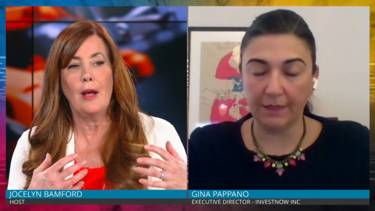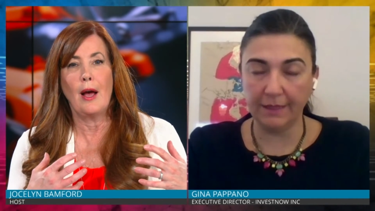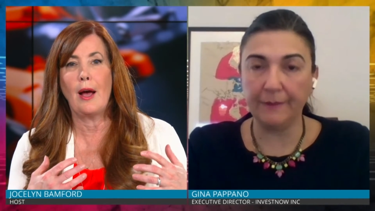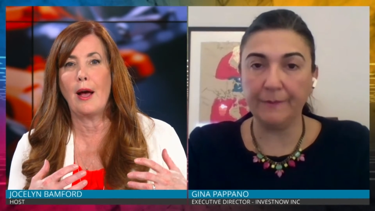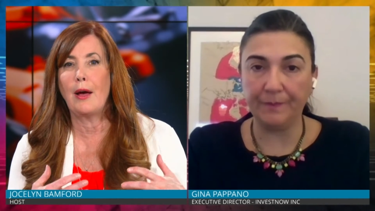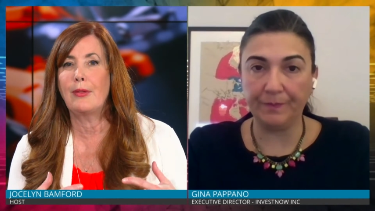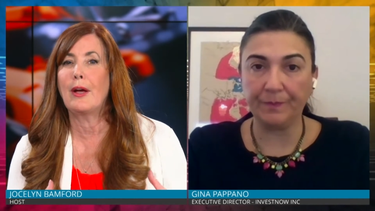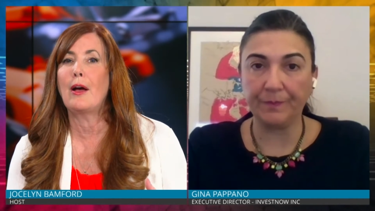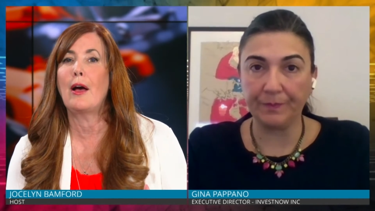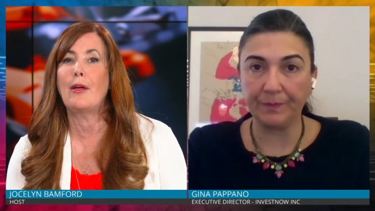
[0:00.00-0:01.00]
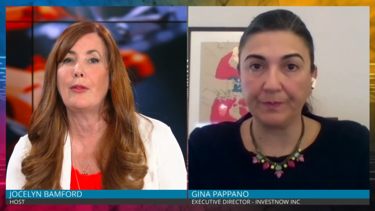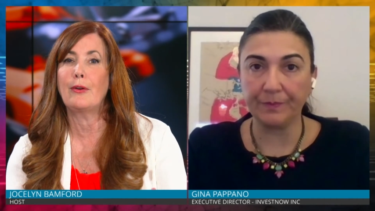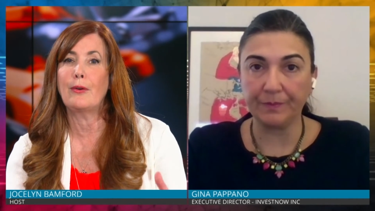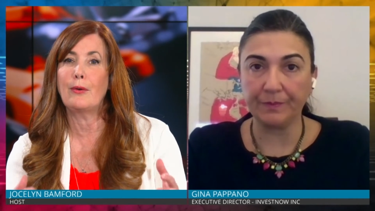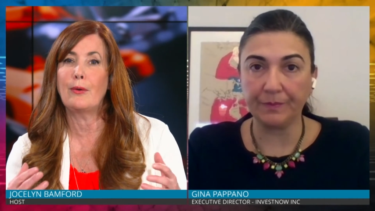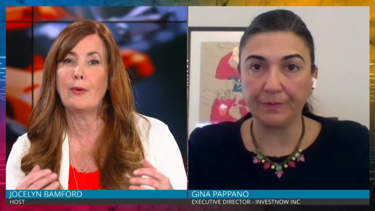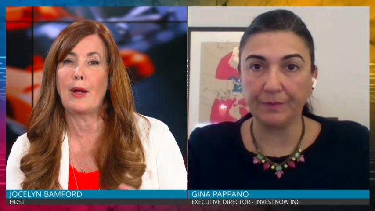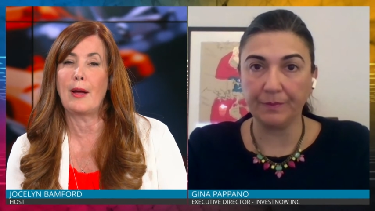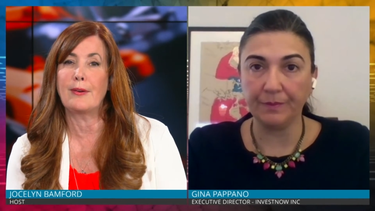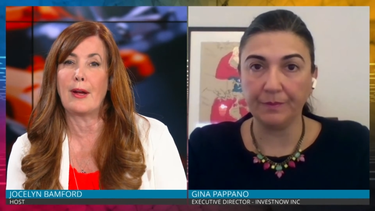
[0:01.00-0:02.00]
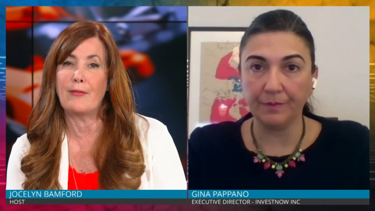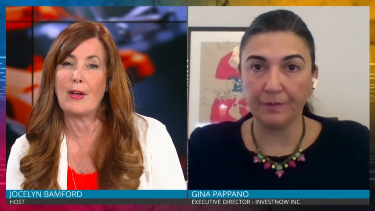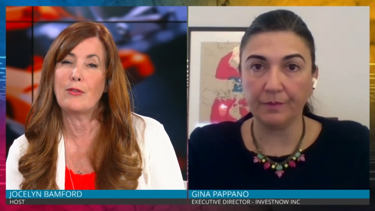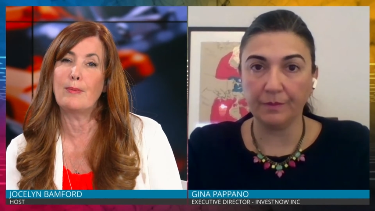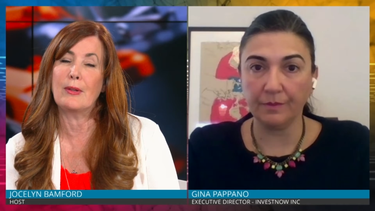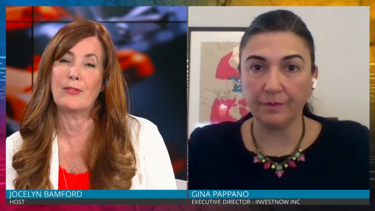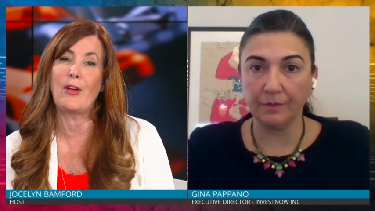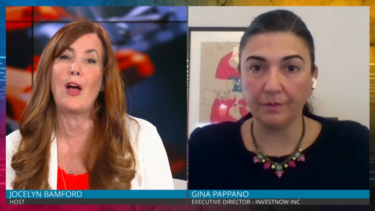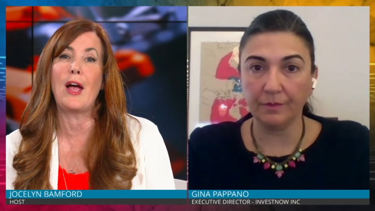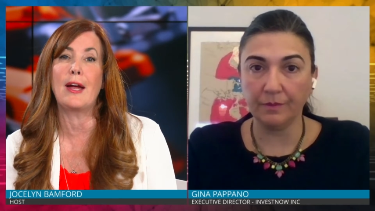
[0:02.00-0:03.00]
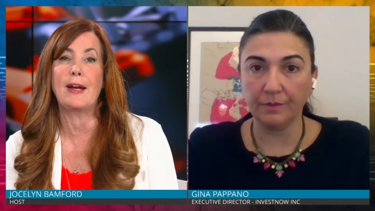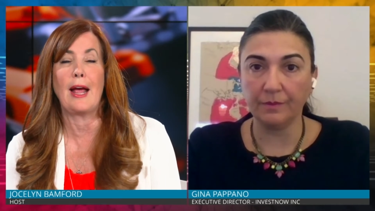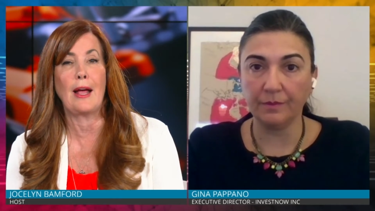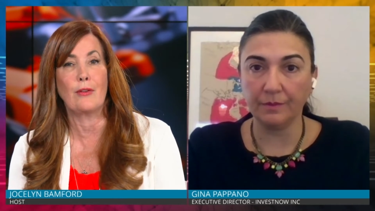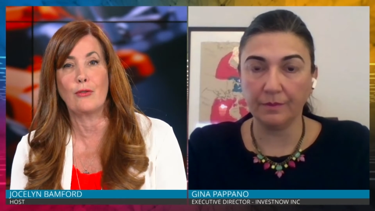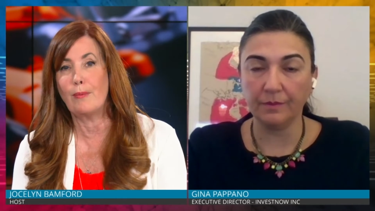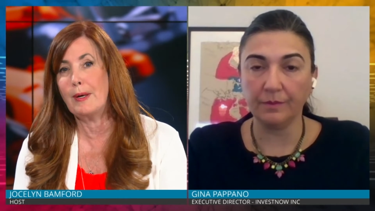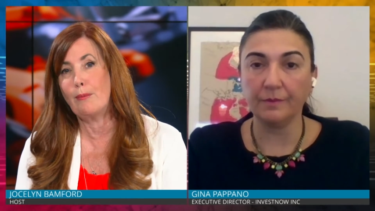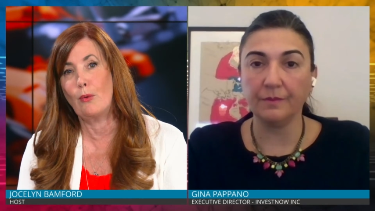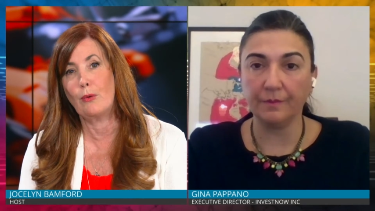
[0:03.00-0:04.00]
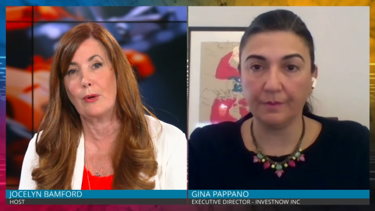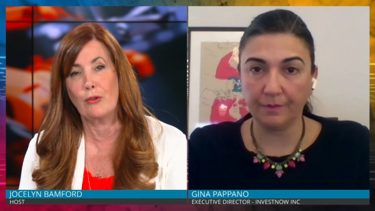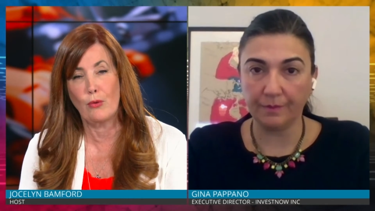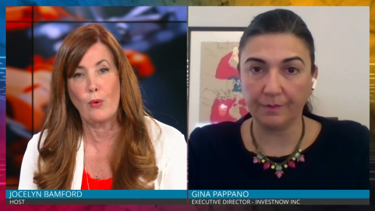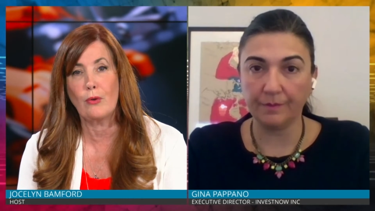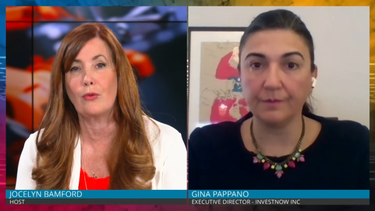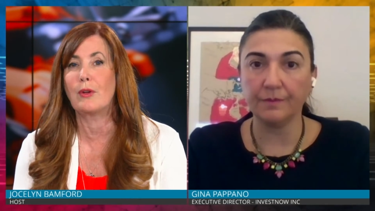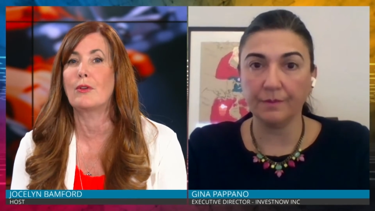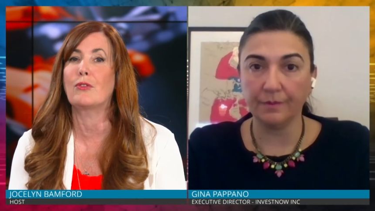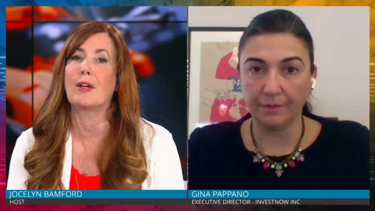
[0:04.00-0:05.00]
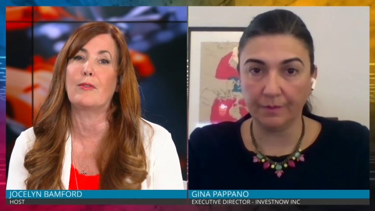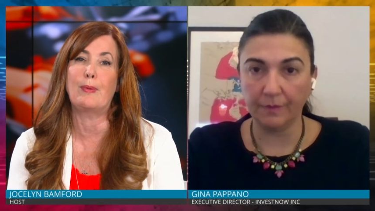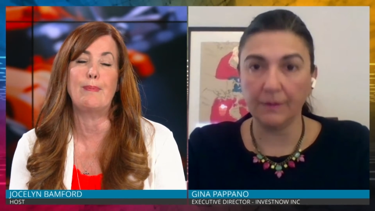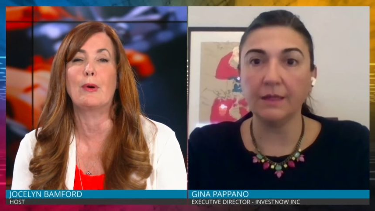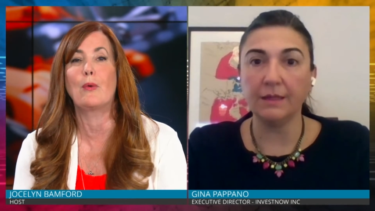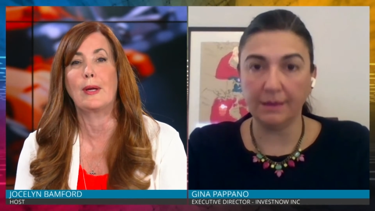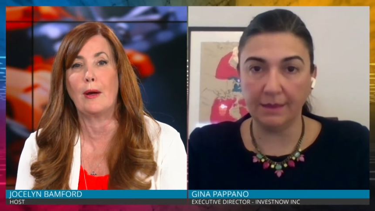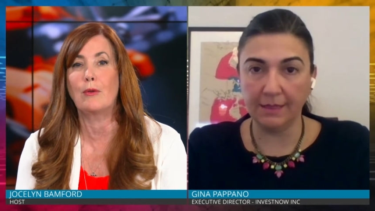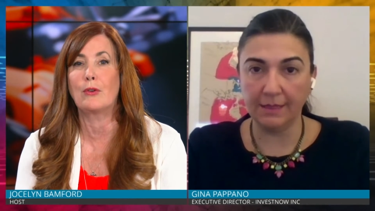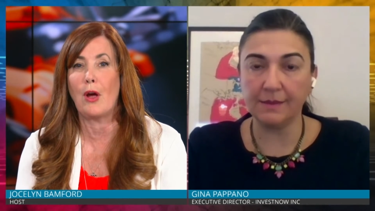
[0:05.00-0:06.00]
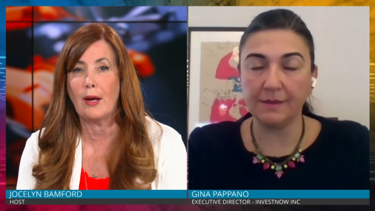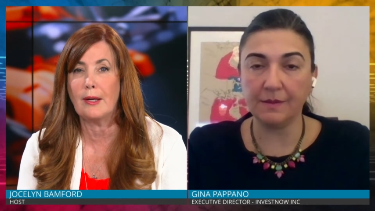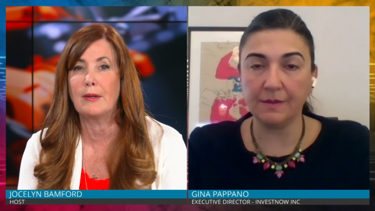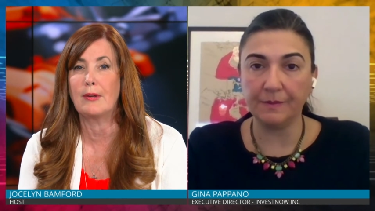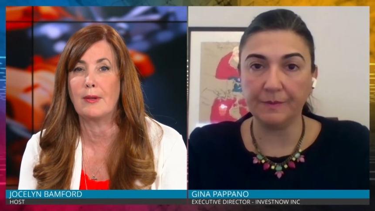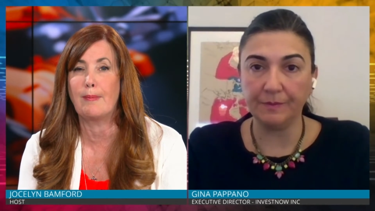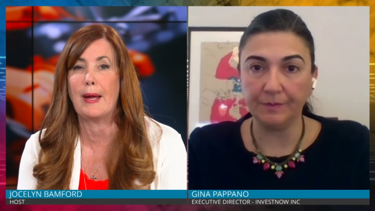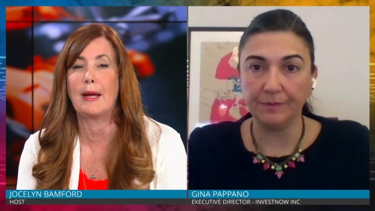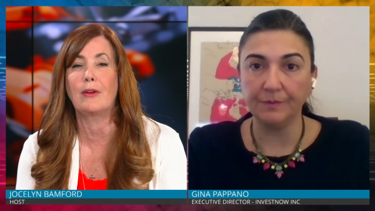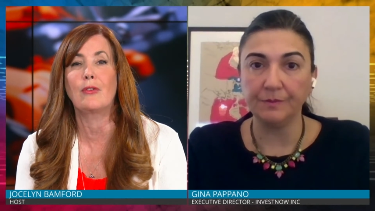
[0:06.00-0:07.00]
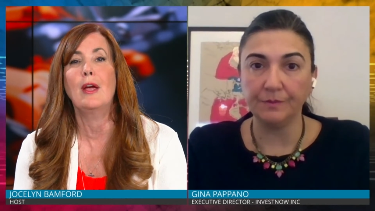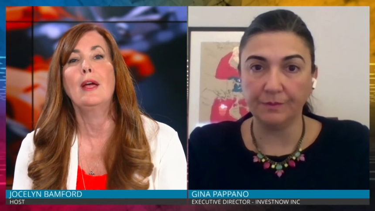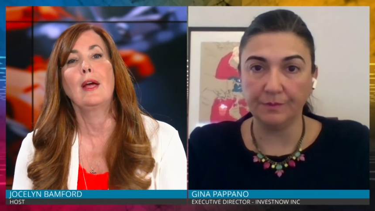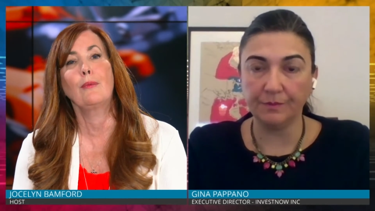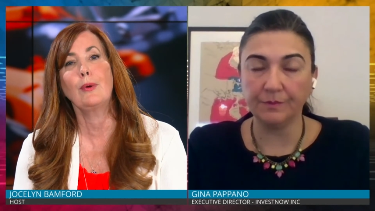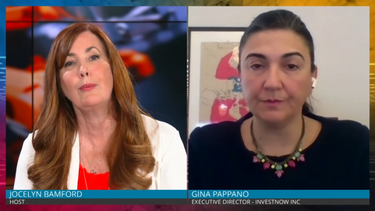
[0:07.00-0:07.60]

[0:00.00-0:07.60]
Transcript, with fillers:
Speaker 1: yeah. uh, the other uh, divestment side has so many more resources. They have people going yes. out and talking to the banks. And we